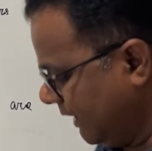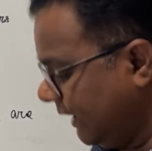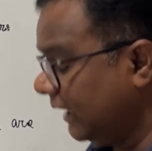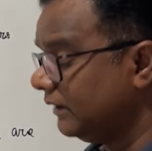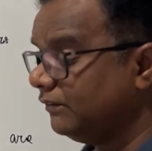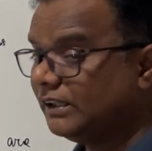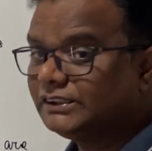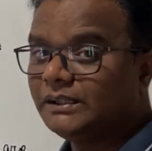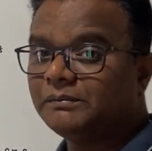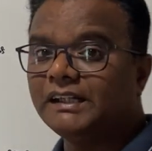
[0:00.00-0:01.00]
and the first
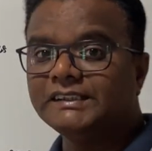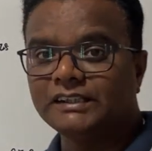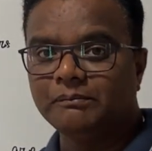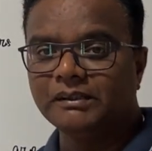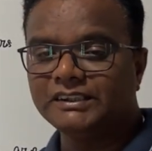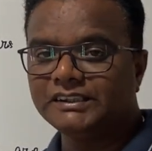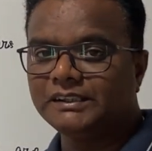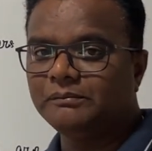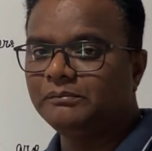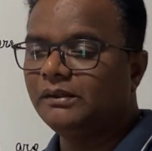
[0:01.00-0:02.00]
chapter is number
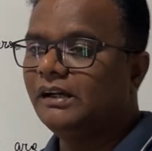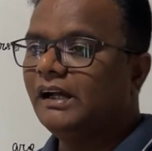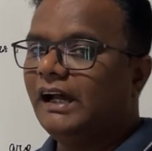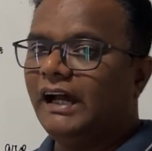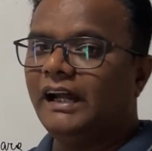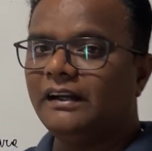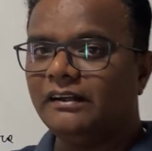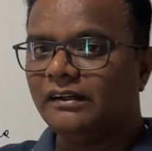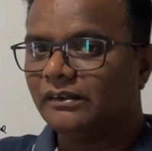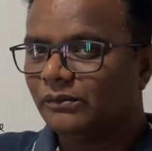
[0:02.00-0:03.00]
system, and
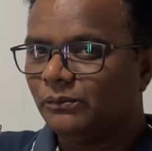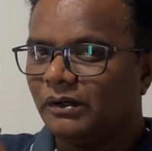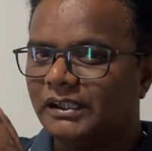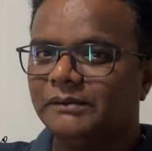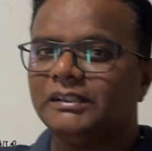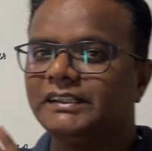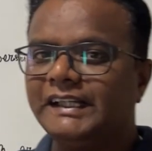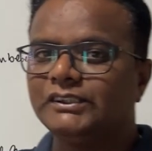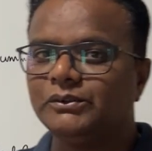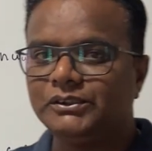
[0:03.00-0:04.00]
whatever the
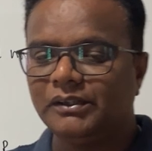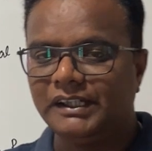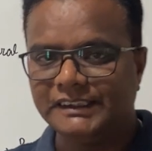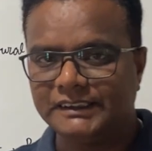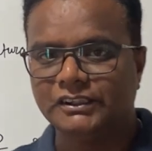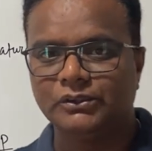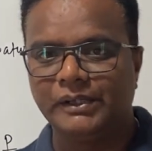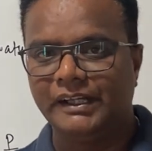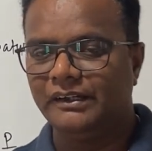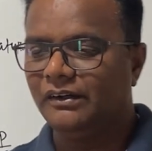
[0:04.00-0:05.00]
things which we will discuss
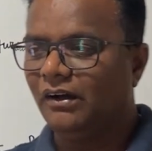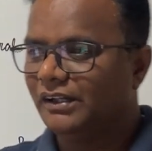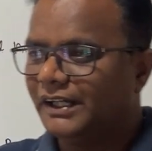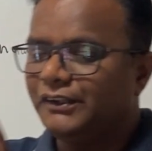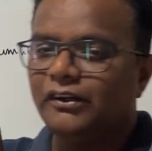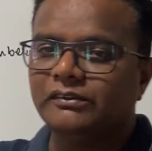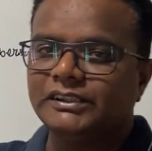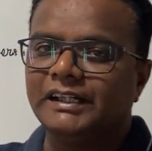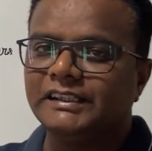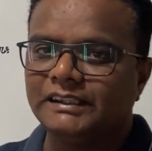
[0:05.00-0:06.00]
today, already you have
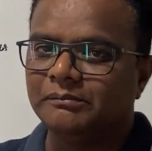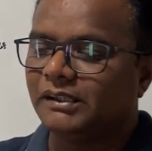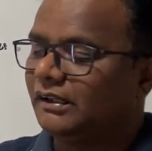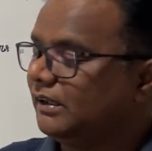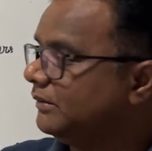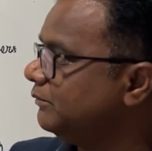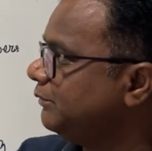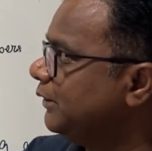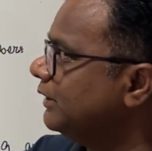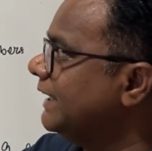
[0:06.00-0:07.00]
studied some
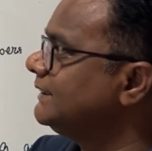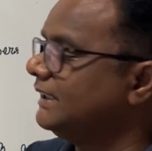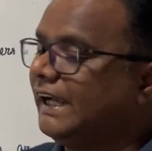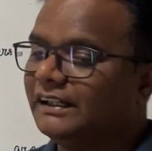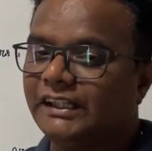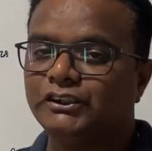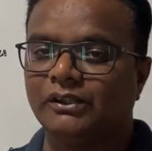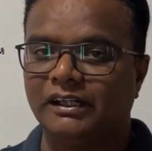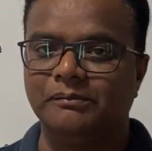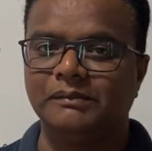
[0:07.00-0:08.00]
few things like
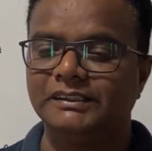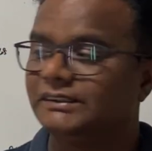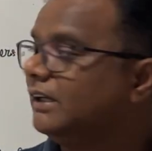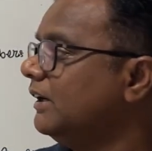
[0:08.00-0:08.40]
natural numbers,